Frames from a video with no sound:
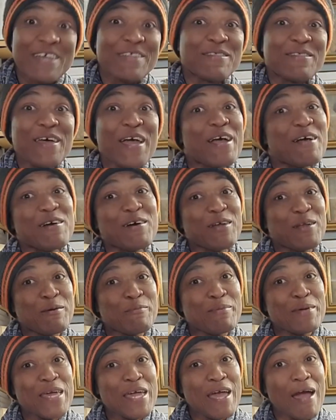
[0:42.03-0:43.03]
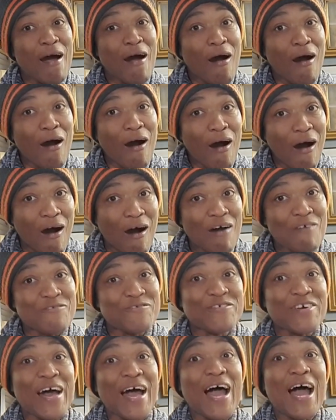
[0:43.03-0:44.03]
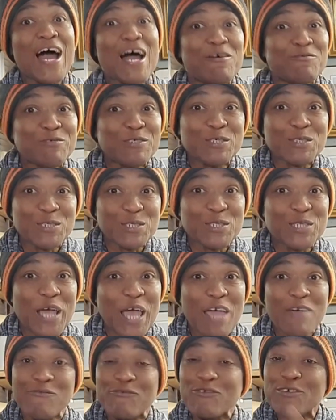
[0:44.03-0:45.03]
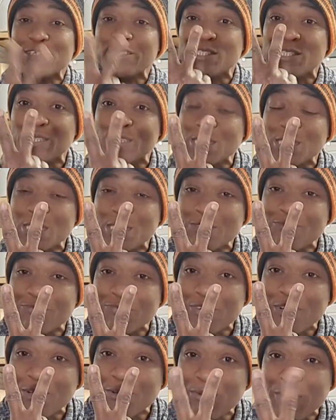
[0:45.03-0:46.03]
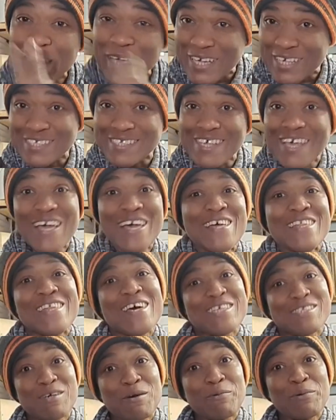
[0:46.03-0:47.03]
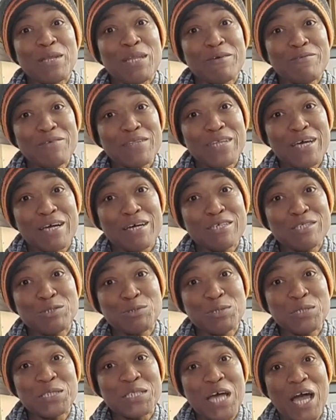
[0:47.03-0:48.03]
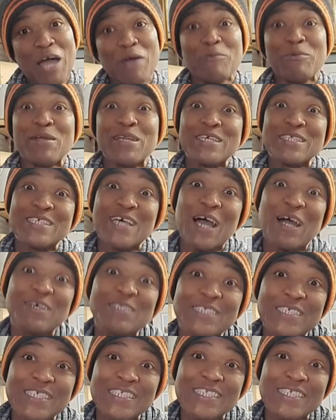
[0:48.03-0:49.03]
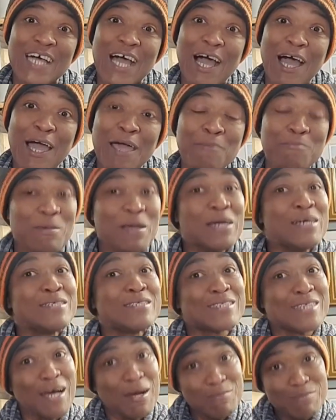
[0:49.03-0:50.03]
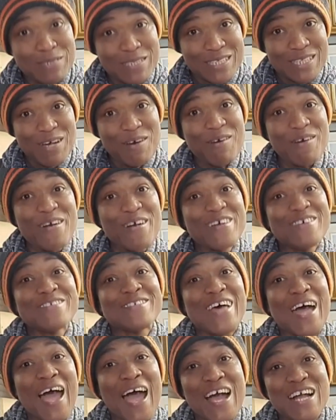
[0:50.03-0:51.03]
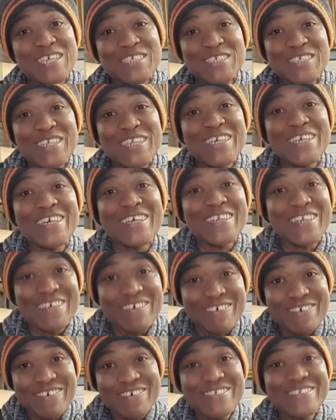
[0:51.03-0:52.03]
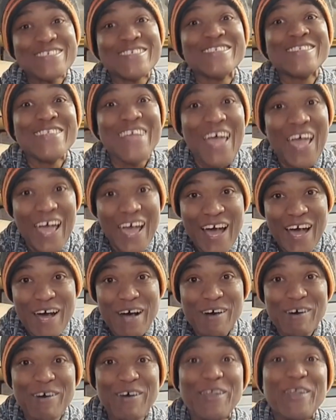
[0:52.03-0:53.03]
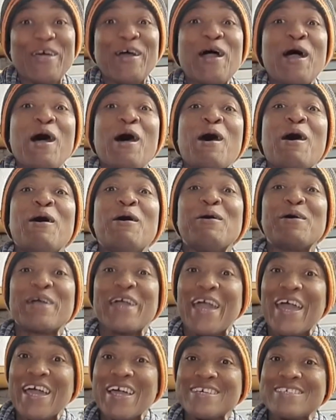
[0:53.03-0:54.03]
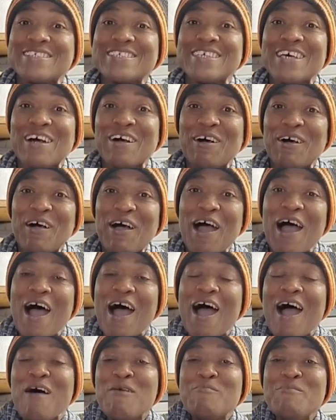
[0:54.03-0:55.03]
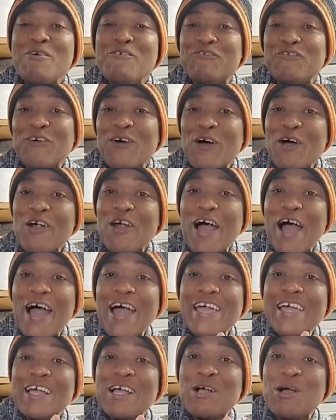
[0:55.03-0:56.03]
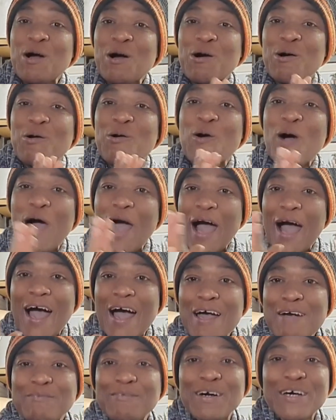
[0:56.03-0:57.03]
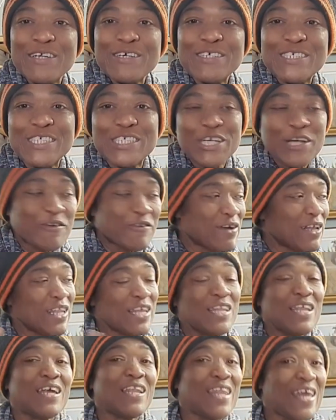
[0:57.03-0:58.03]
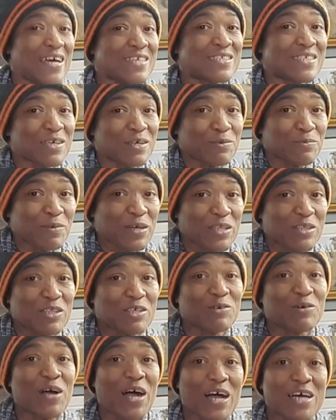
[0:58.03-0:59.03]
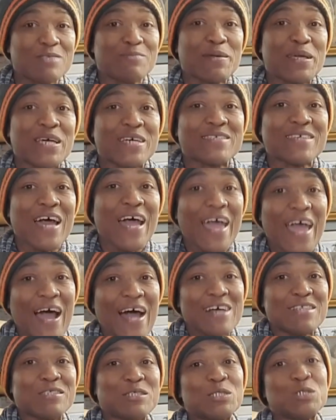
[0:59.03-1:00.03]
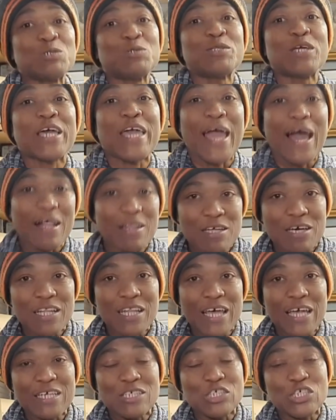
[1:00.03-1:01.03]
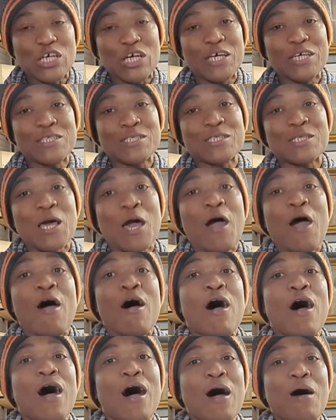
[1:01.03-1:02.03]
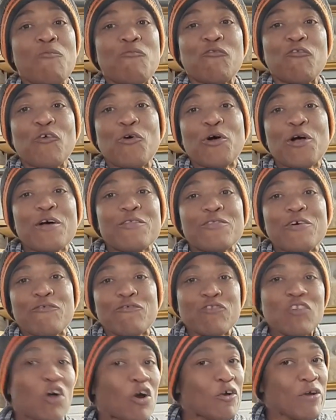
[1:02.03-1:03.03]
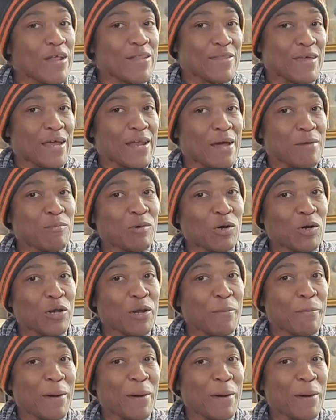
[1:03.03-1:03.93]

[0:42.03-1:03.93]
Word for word: They're gonna be off after today for two full weeks. That's how we live in the countryside. When it's hunting time, some stores actually close down. Okay, so before I go, I want to share a little lesson with you guys, because I had to do the calculations um, for the flooring that I'm going to